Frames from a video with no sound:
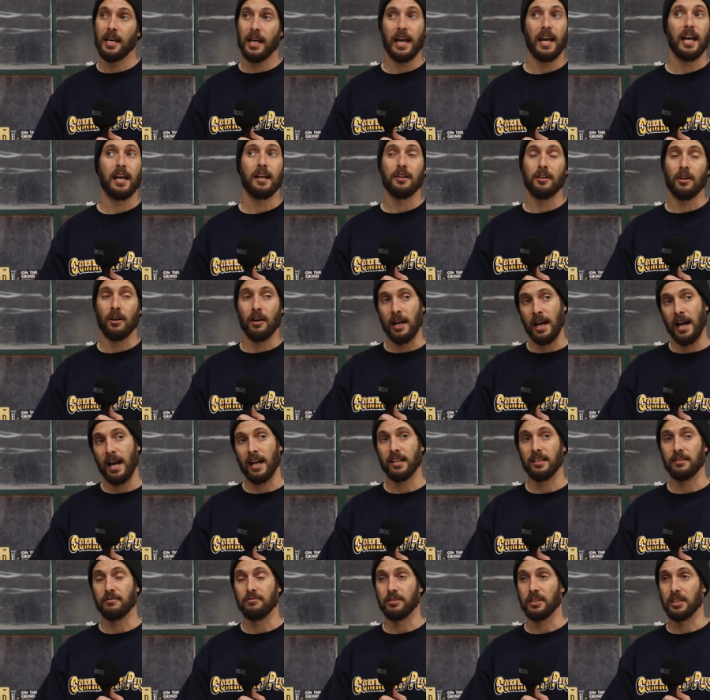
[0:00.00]
and are
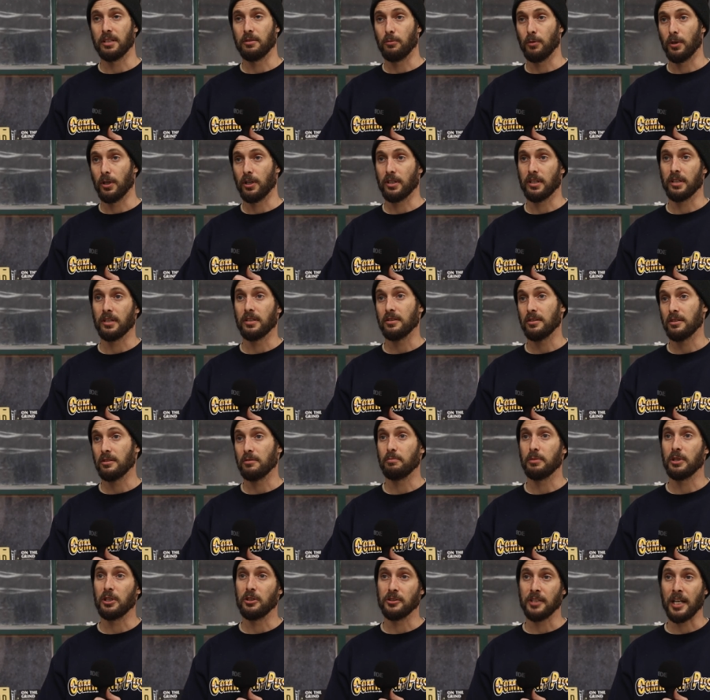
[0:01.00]
actively working to
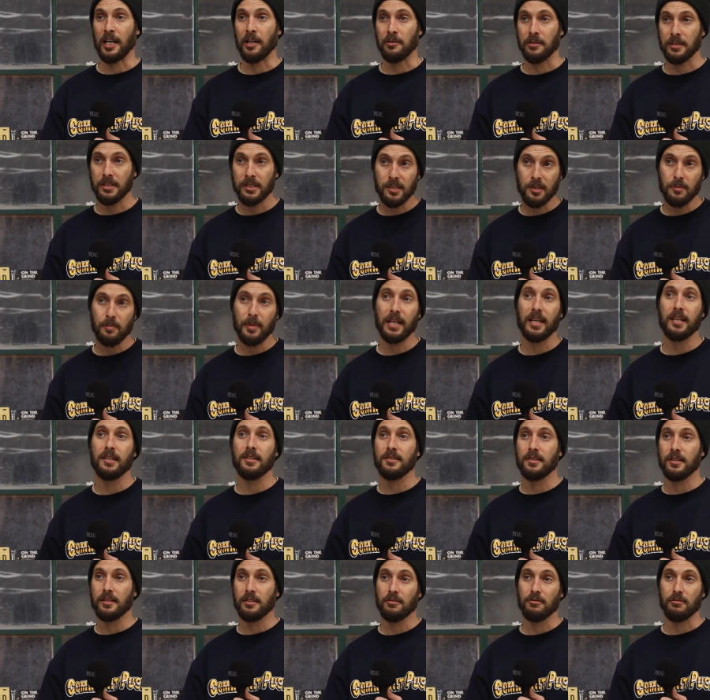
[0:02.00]
build out this
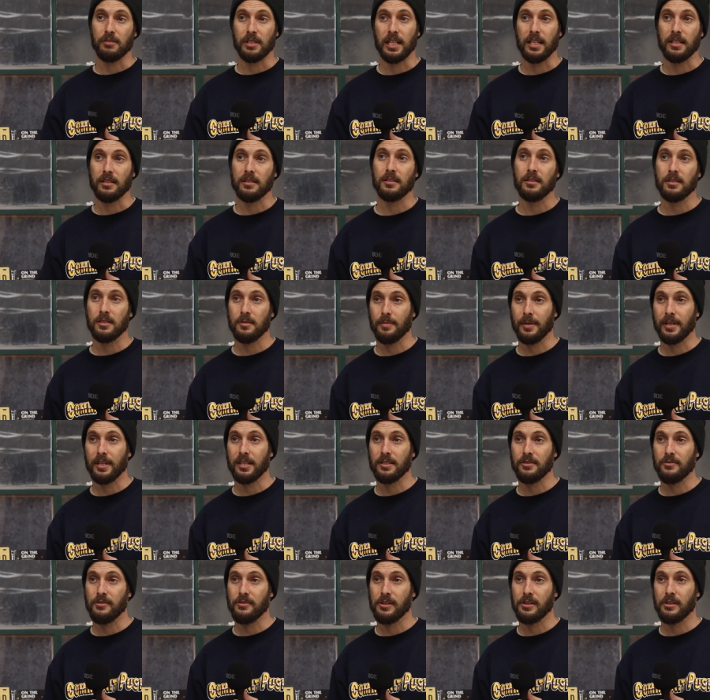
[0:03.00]
space and create this
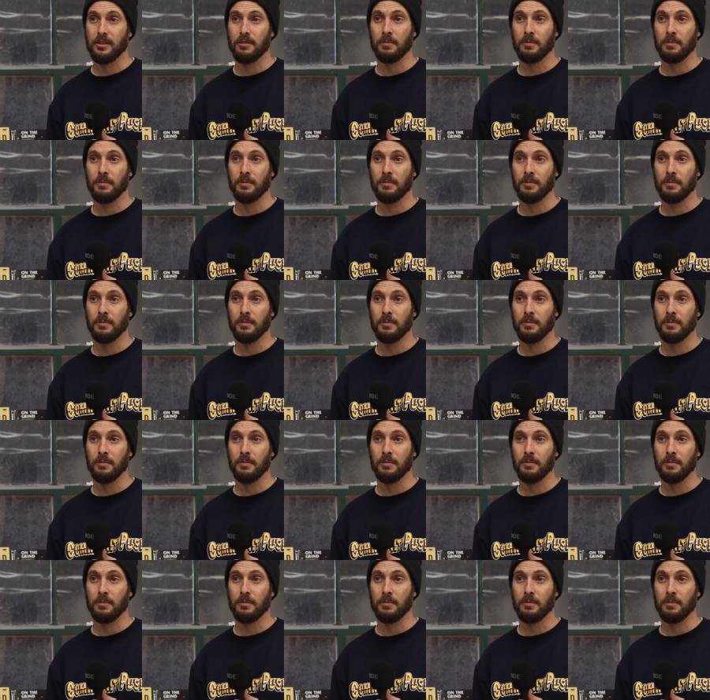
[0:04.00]
space for the